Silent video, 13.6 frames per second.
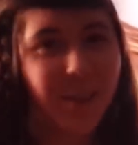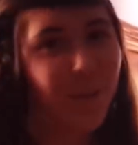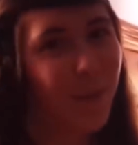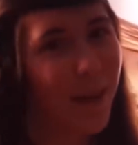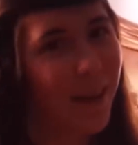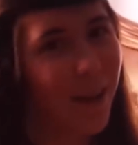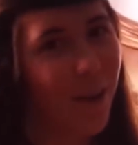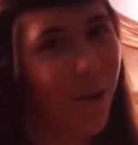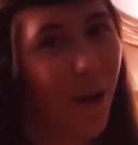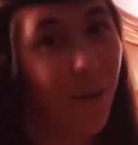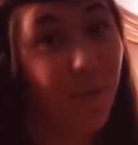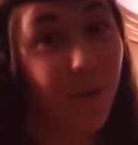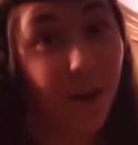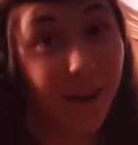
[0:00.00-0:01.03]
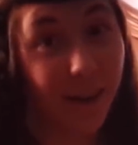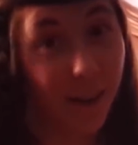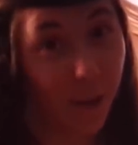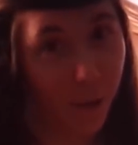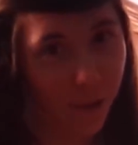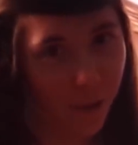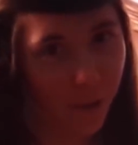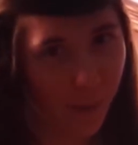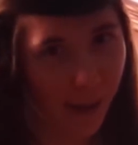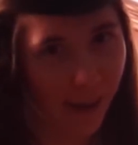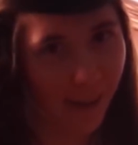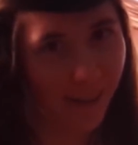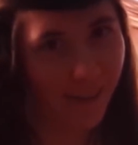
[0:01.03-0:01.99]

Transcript: you may know I'm very close to Pan.